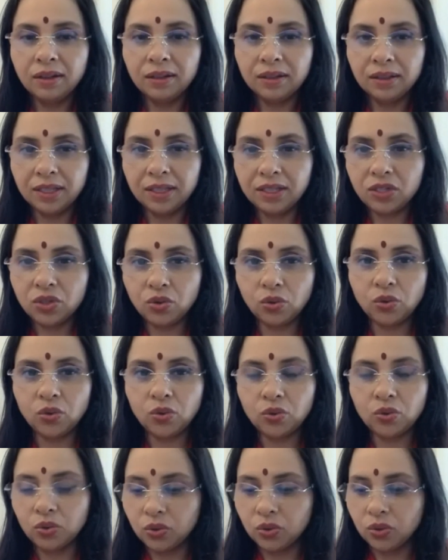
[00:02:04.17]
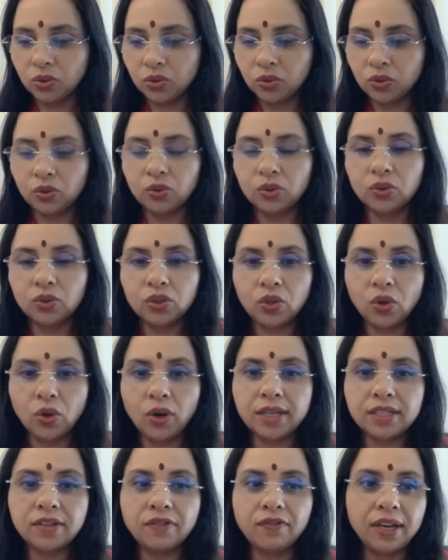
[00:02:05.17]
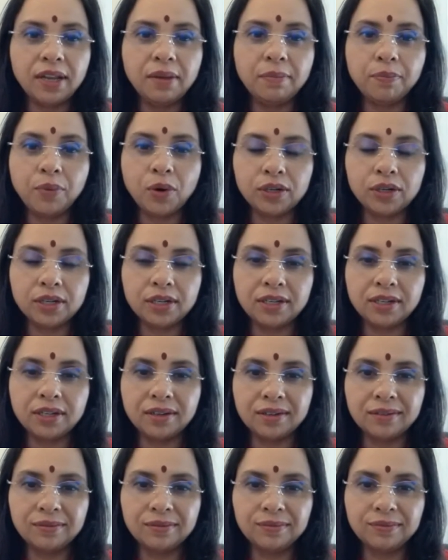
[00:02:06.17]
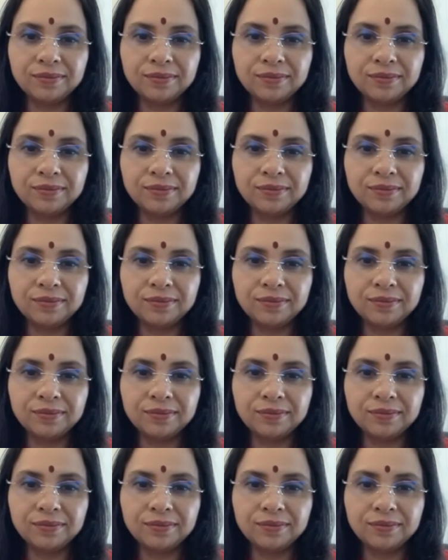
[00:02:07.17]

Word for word: These two shlokas are very important here